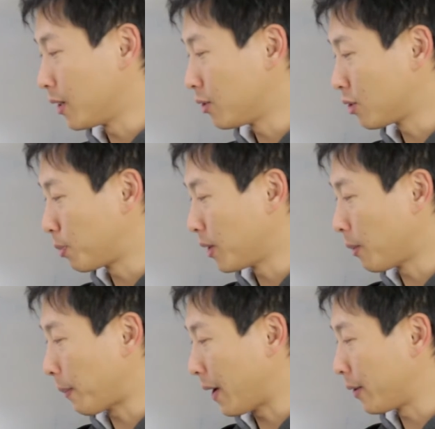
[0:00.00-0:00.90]
You just put a
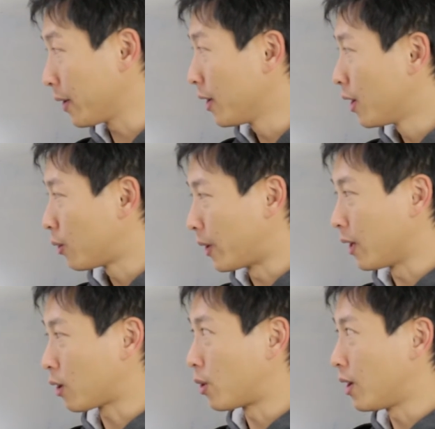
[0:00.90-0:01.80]
battery right
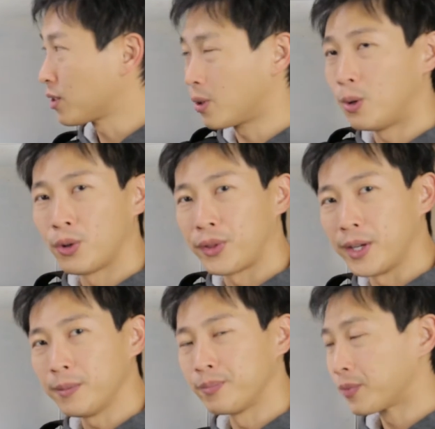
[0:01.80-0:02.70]
across the whole
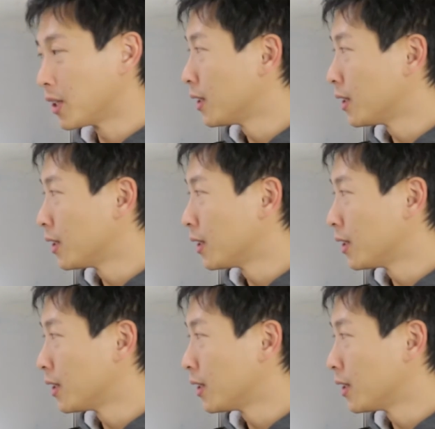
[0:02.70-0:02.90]
thing.